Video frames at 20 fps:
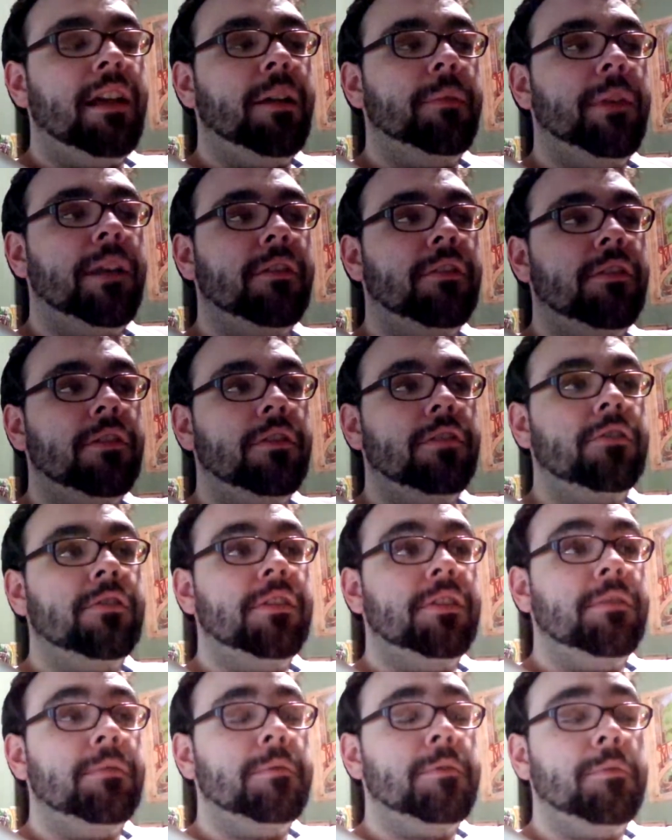I'm not going to go
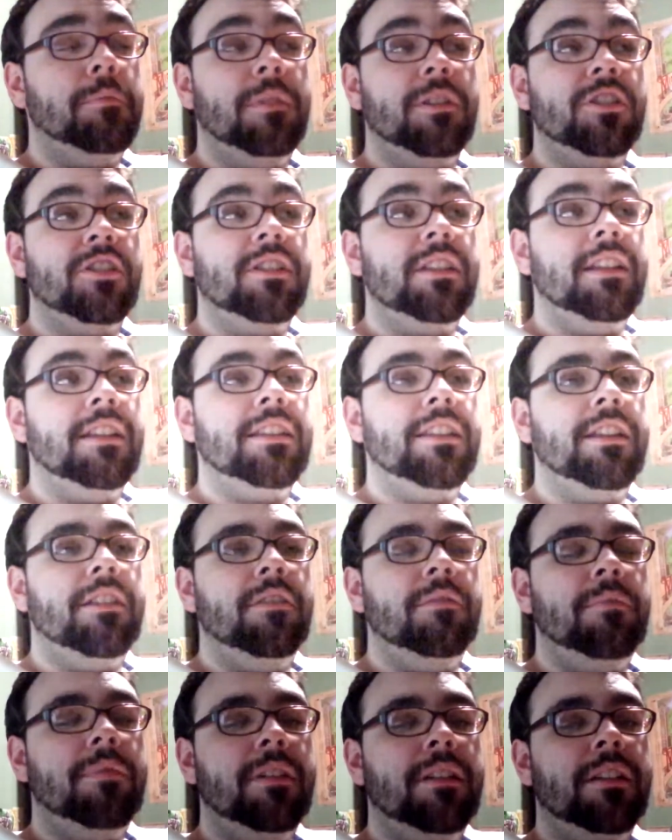into too much
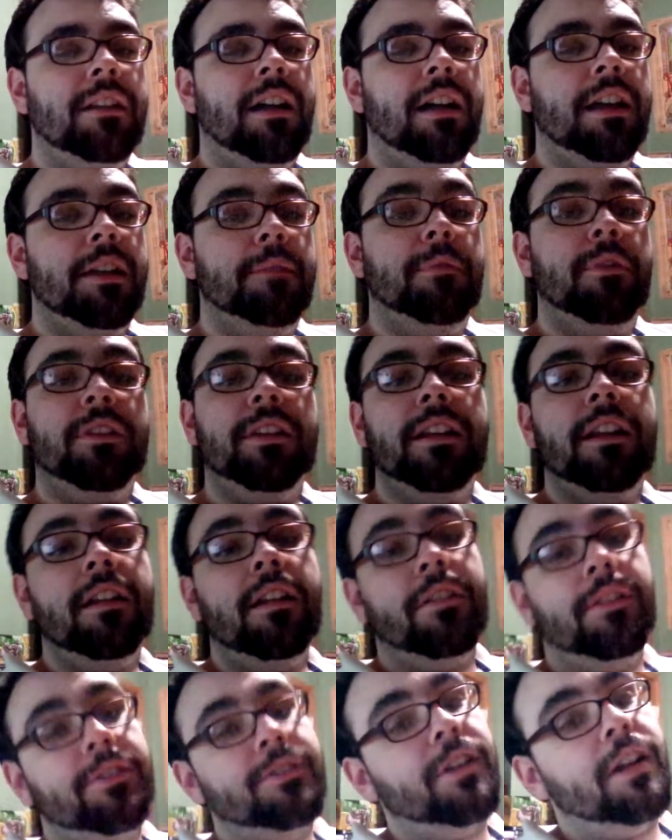detail, but I am looking at
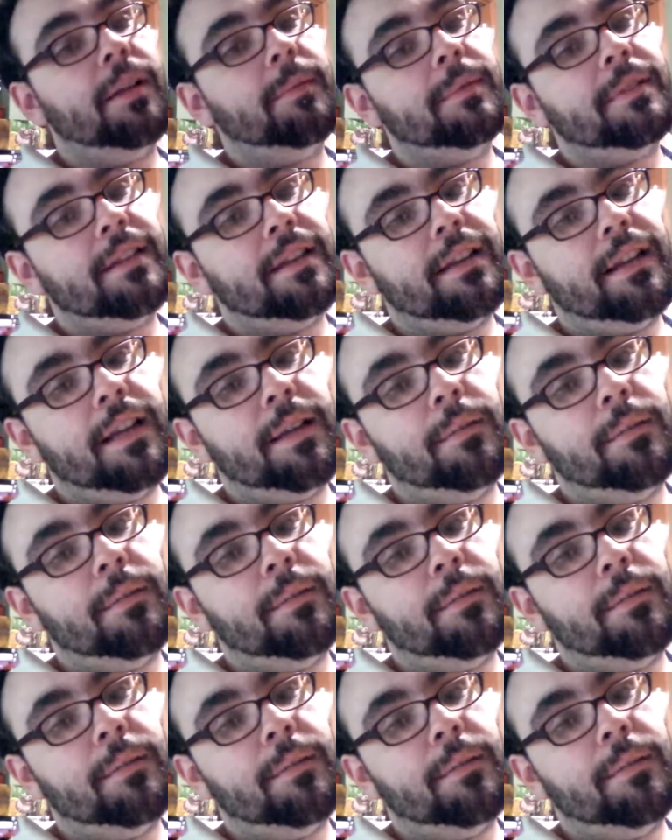other jobs, and